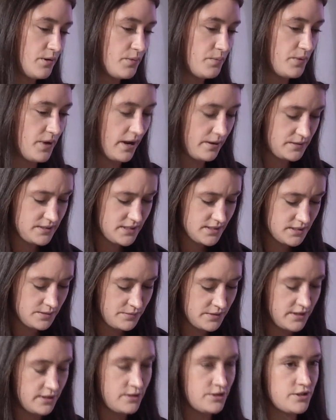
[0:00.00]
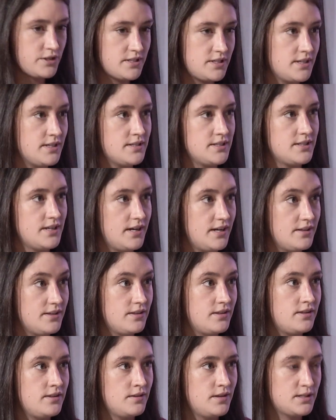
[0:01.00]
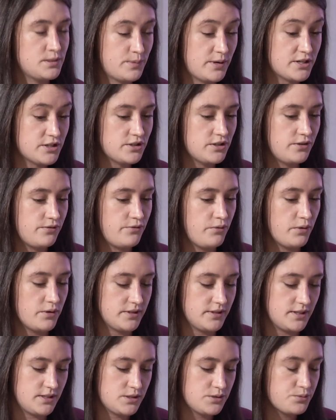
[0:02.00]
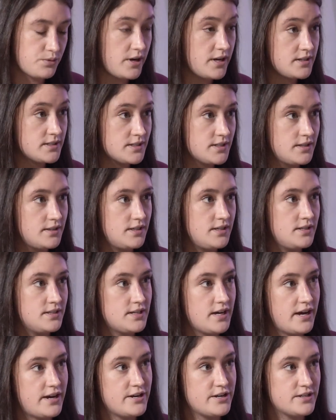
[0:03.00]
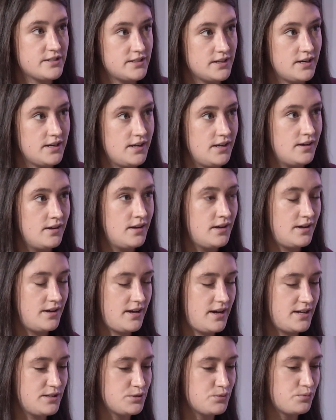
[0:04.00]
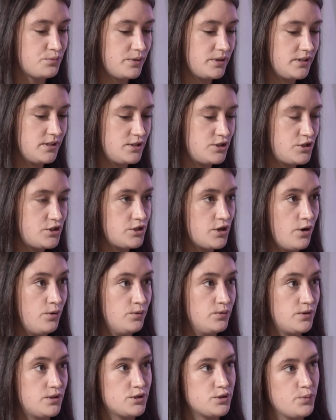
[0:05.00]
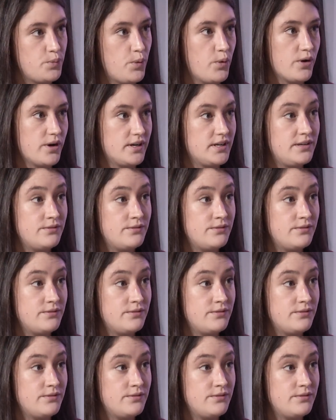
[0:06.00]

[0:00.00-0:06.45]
But I would say something interesting is that, especially for this race, the entire city has really shown their support.